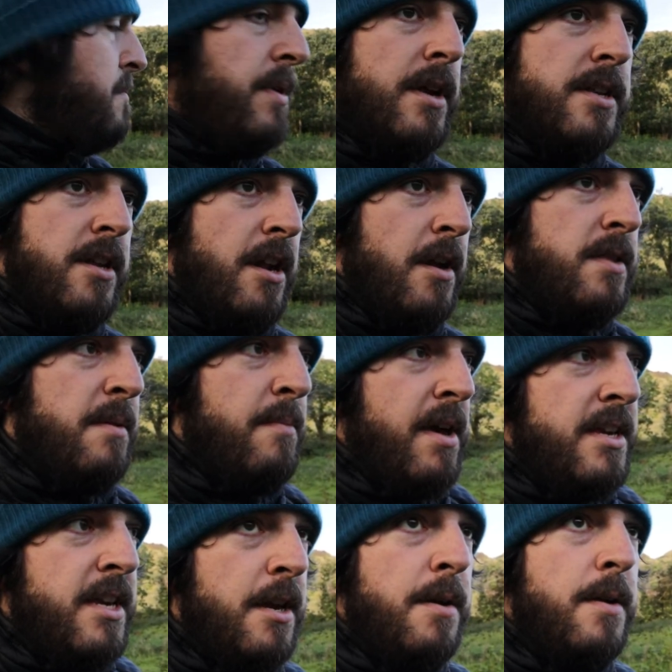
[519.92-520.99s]
Because not only
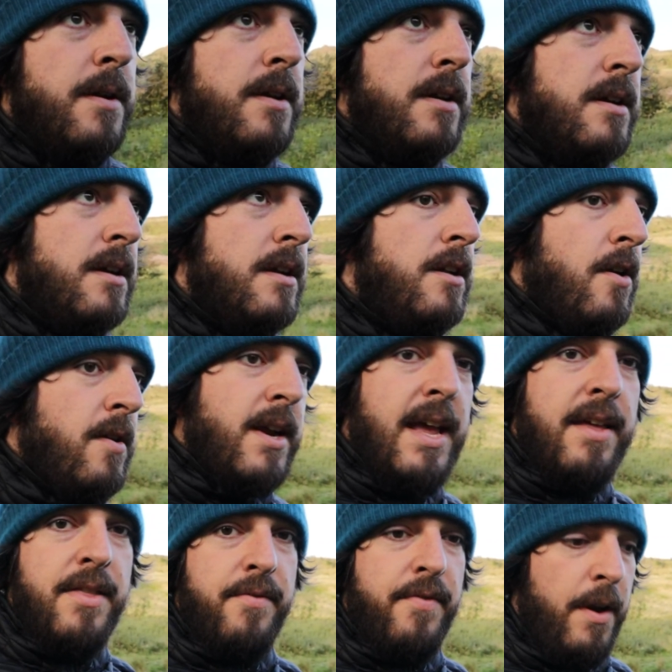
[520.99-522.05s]
might you not
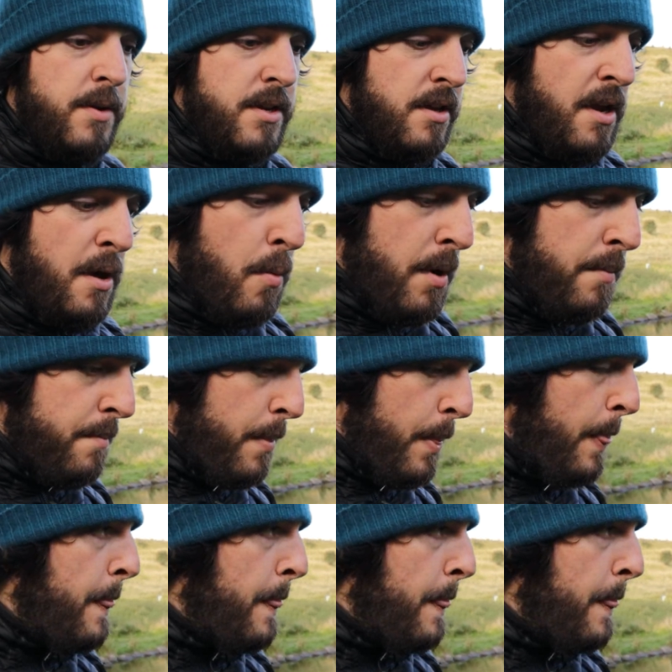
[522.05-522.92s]
get the photo you want,